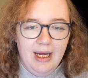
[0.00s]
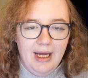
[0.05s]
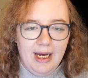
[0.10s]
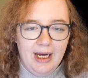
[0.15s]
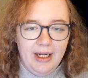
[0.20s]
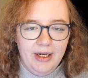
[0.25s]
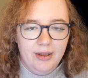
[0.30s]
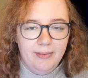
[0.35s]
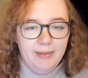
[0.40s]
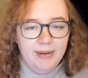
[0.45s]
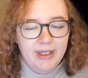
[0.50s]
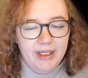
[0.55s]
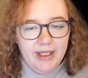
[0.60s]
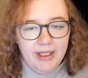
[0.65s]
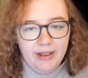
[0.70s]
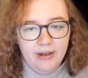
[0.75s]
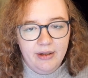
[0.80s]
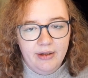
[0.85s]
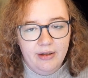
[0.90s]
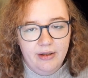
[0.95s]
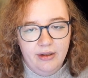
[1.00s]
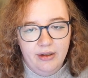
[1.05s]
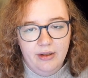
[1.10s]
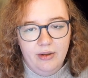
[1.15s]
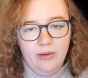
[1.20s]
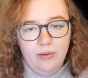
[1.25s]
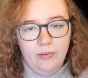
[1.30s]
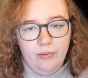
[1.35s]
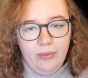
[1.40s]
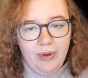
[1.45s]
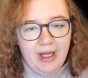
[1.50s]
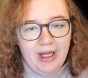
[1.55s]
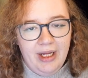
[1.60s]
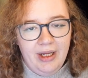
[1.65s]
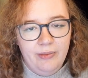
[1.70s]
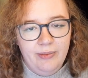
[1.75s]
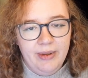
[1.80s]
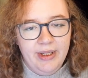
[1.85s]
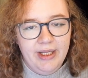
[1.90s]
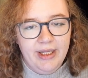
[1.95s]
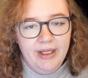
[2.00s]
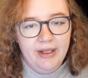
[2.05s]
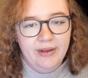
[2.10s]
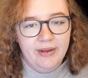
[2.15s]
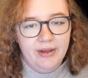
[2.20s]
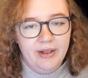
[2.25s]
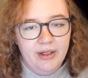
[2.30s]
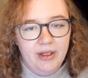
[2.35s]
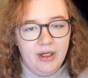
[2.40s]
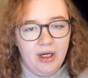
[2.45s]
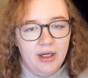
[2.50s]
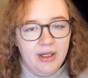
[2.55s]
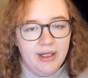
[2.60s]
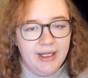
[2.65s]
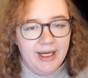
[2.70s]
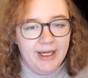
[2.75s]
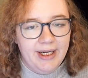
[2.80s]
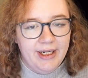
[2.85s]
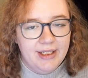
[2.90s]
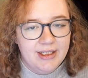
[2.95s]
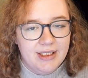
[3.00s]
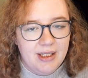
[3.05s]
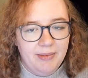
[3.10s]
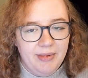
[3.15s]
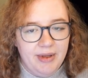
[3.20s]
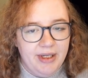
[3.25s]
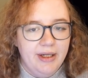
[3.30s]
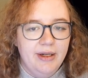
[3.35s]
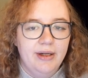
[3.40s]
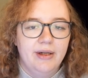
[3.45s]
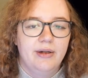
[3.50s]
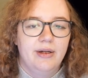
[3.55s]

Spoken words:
end up in here where we either are getting something